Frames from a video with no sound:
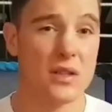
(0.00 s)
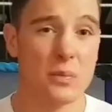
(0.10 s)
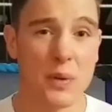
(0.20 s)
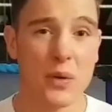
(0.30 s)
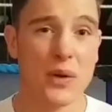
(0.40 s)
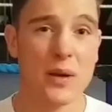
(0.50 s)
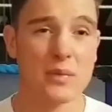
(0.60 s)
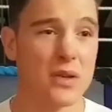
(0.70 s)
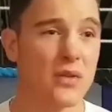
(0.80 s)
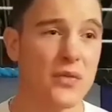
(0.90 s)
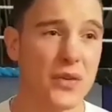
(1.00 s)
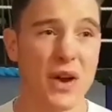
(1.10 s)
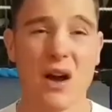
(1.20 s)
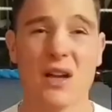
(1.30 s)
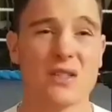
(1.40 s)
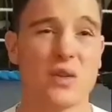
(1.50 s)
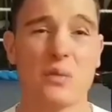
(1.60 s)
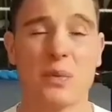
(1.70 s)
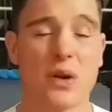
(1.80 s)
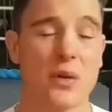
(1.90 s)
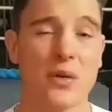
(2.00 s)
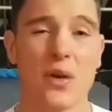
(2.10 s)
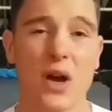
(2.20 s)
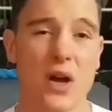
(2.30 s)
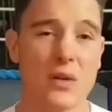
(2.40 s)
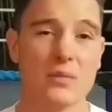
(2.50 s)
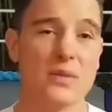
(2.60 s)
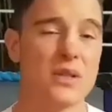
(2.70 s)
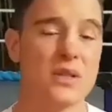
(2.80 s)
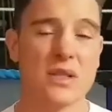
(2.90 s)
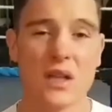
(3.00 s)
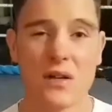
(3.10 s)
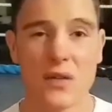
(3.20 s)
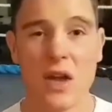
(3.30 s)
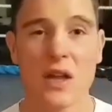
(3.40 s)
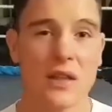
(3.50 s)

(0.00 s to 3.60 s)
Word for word: to build up so for guys you want to build up your arms and stuff